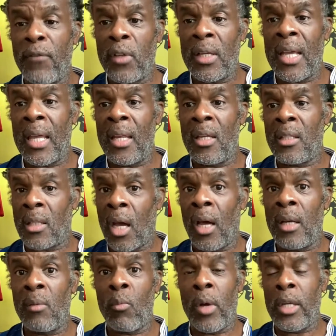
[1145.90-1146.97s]
to get it
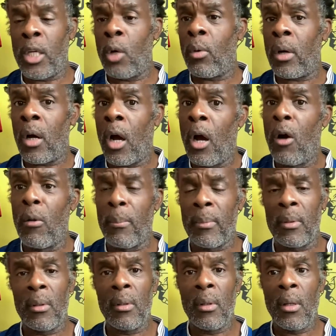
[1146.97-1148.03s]
done when you are at home
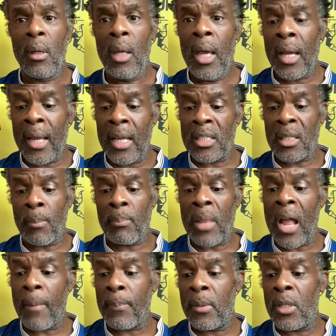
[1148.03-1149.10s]
against the
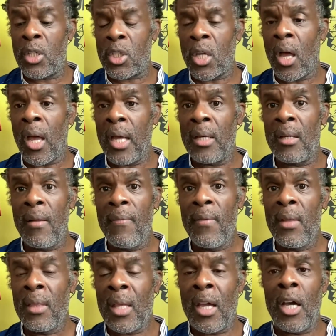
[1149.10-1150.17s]
Blackburn side
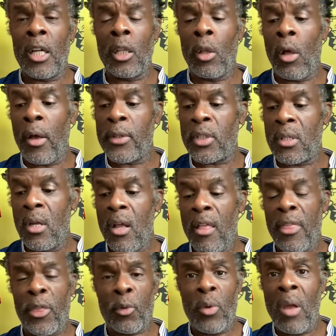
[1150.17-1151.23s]
that had lost
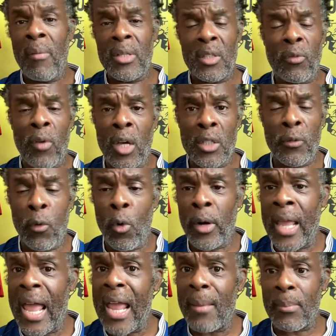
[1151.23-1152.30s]
3 of its first 4
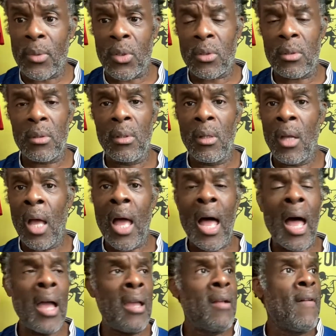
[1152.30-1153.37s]
games.
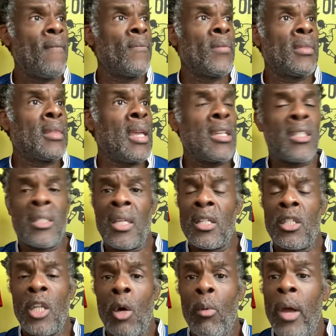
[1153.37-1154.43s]
There's
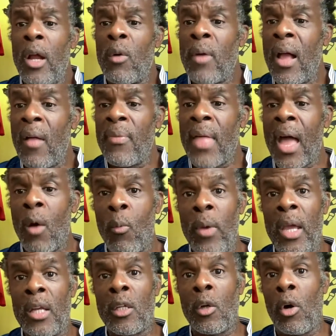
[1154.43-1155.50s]
no way around that. We
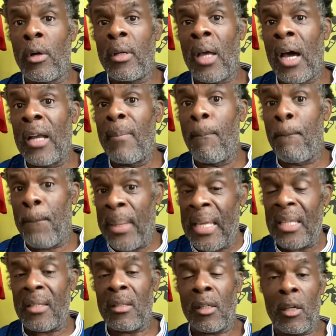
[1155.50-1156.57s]
had gone
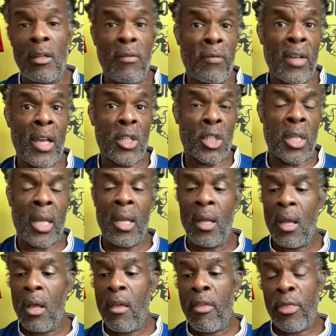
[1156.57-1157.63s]
unbeaten, conversely,
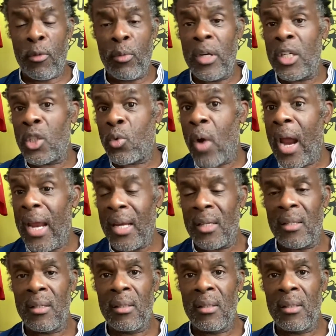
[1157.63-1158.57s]
3 straight.